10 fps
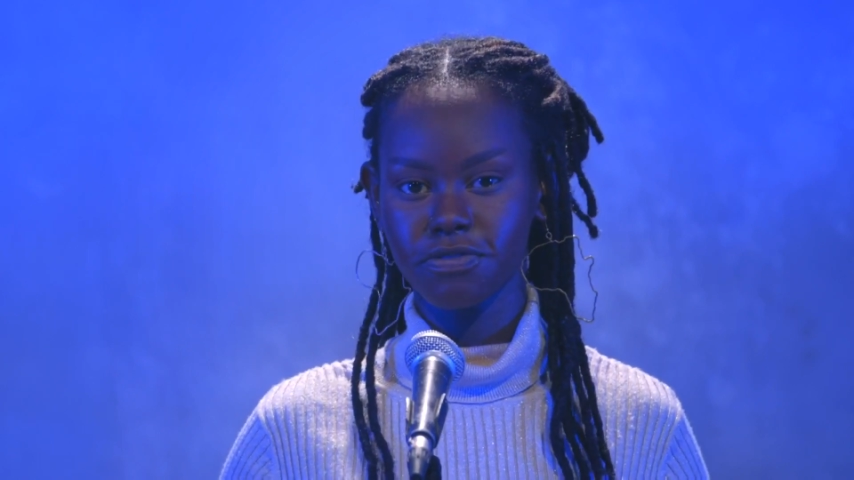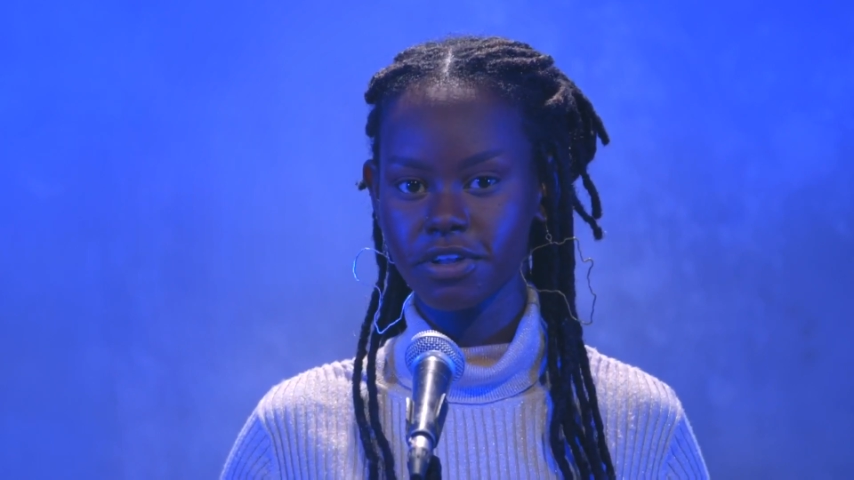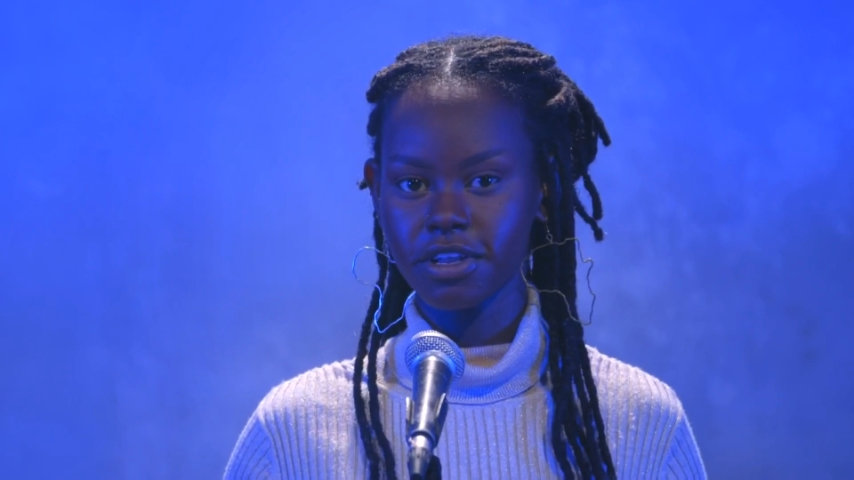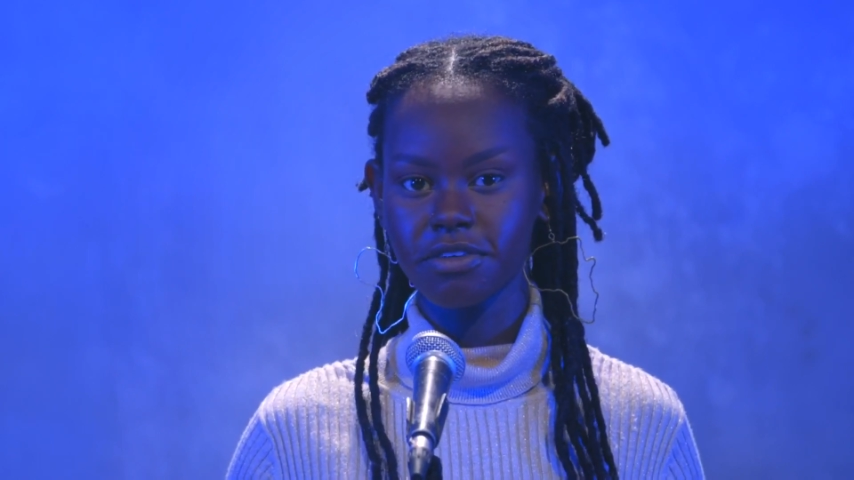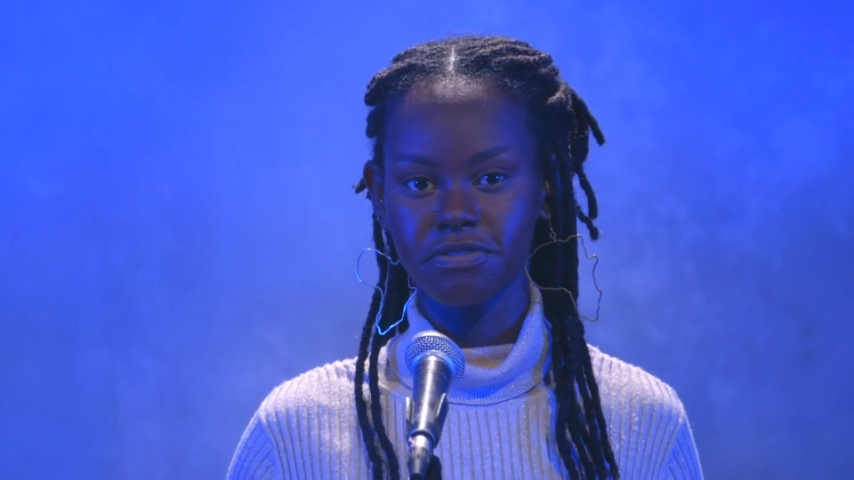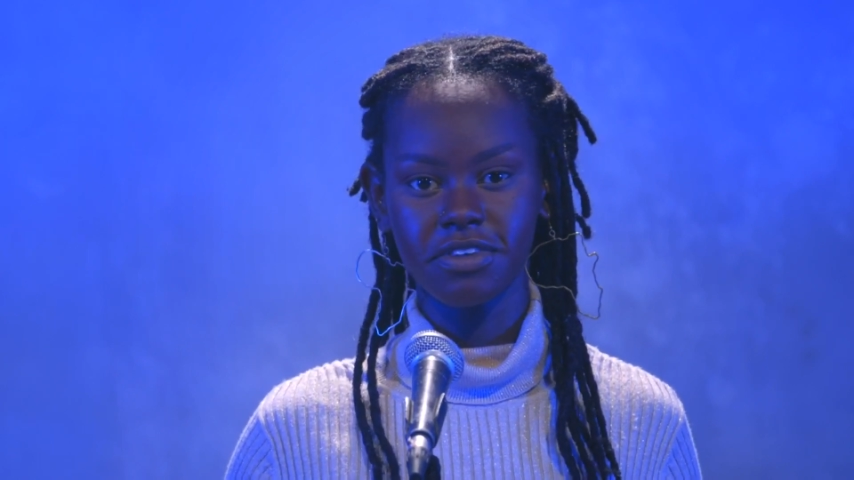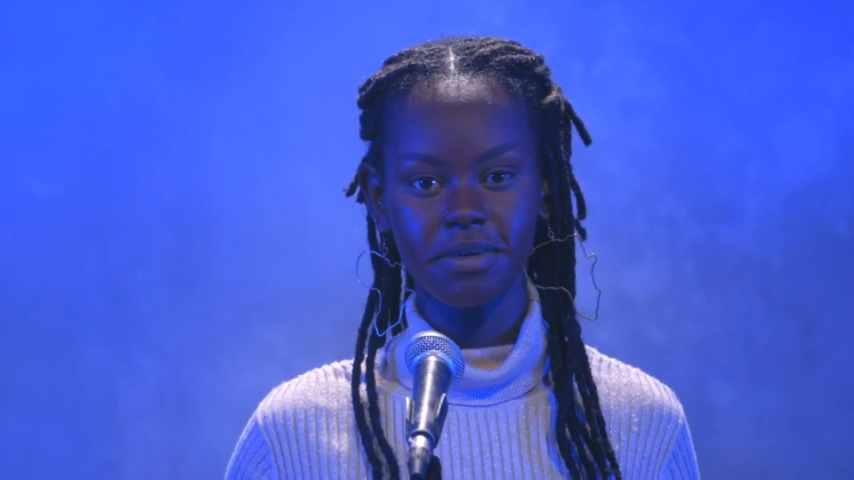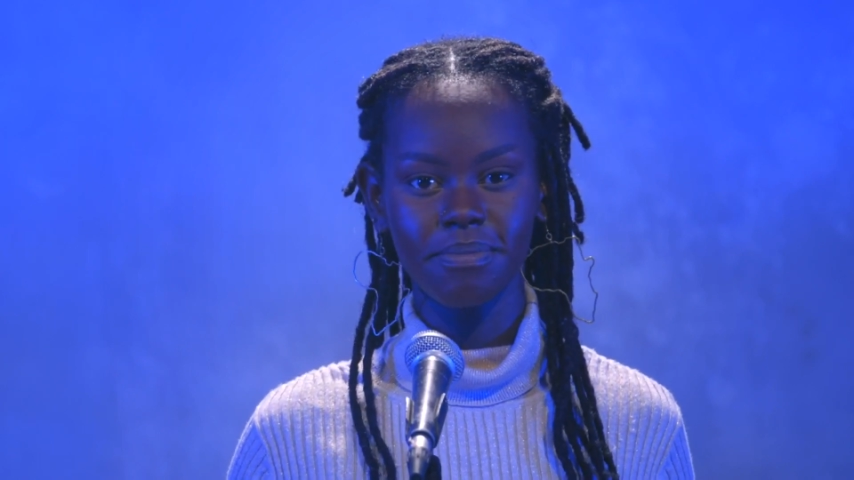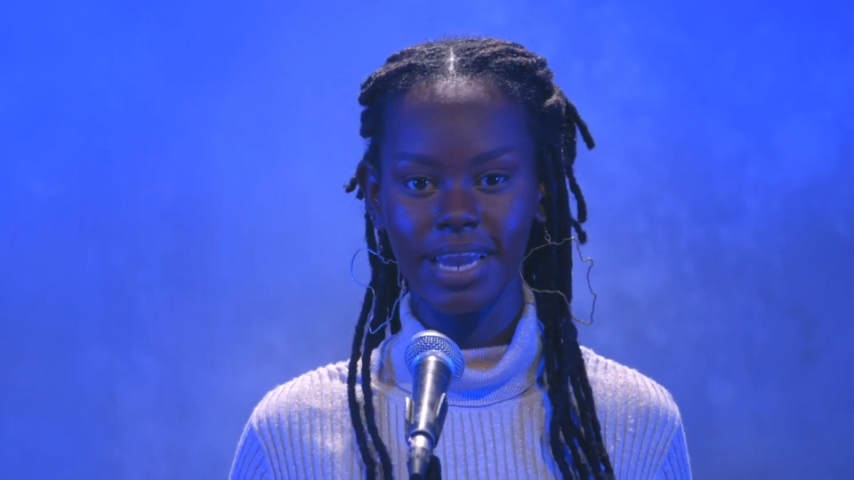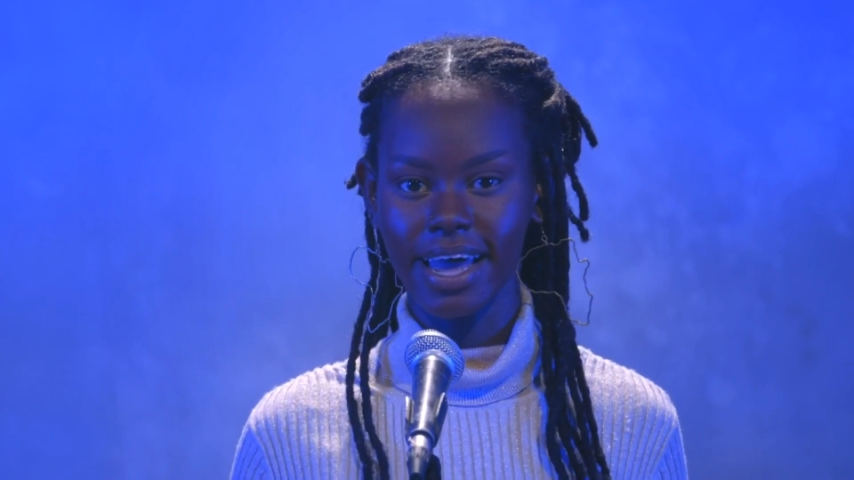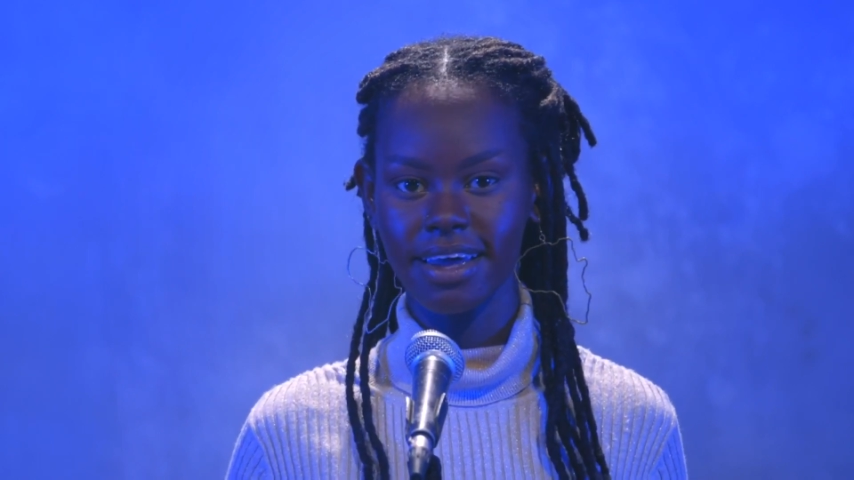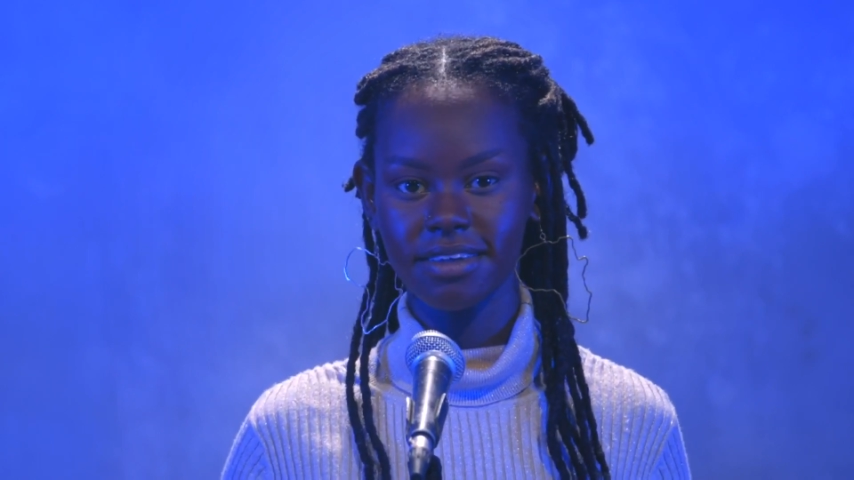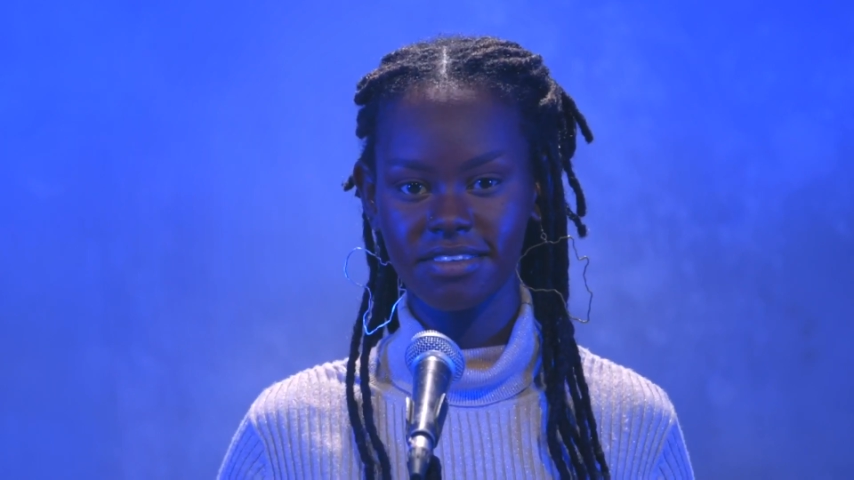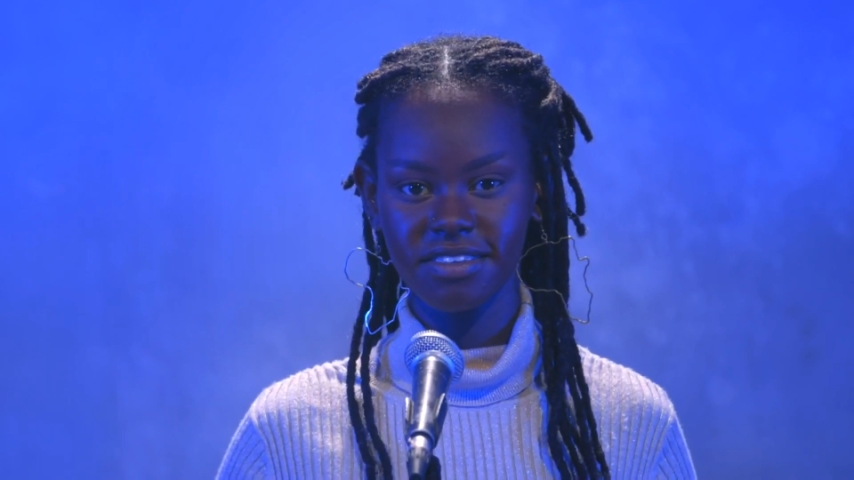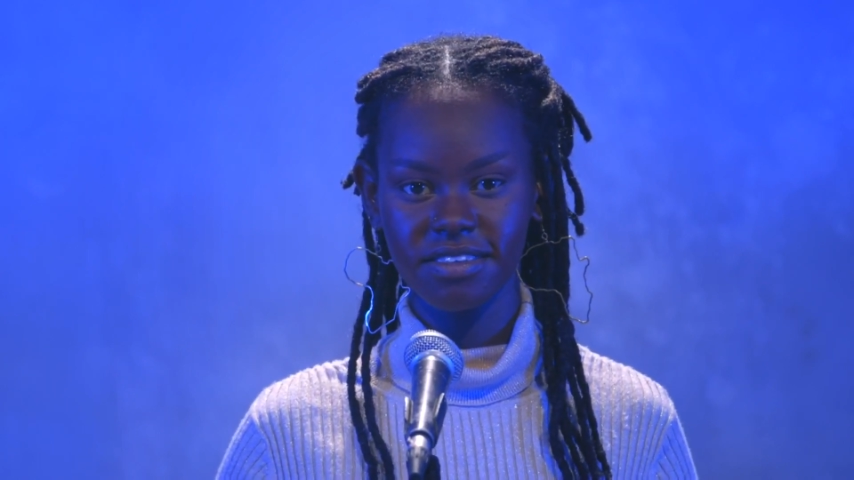full of dim
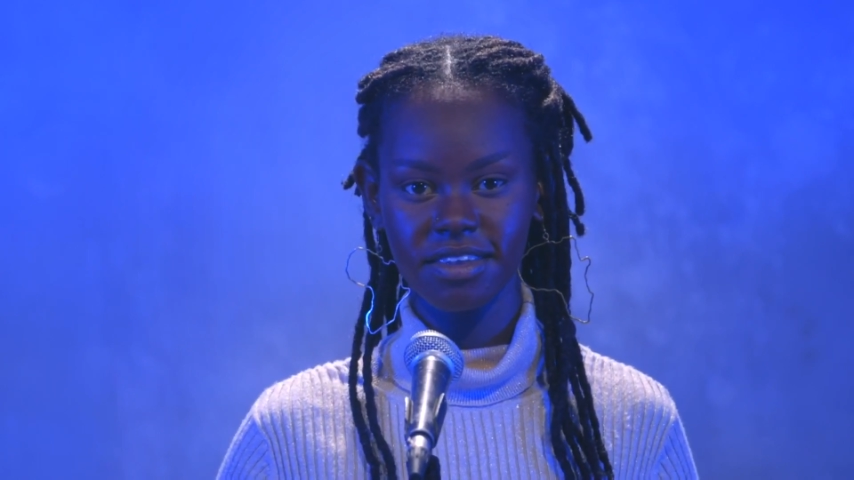lights.